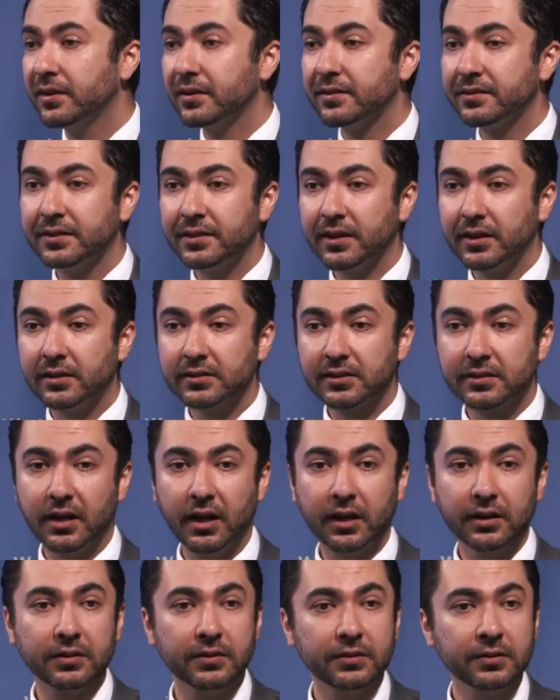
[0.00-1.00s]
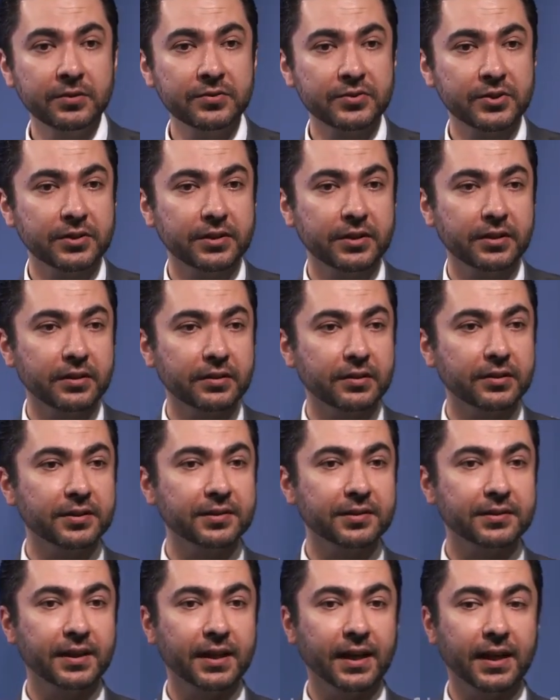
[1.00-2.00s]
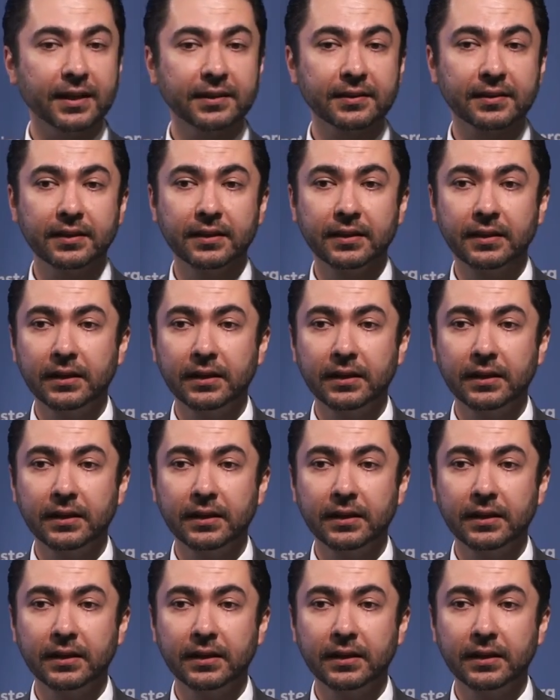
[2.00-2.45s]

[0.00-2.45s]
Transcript: So the conclusion here is that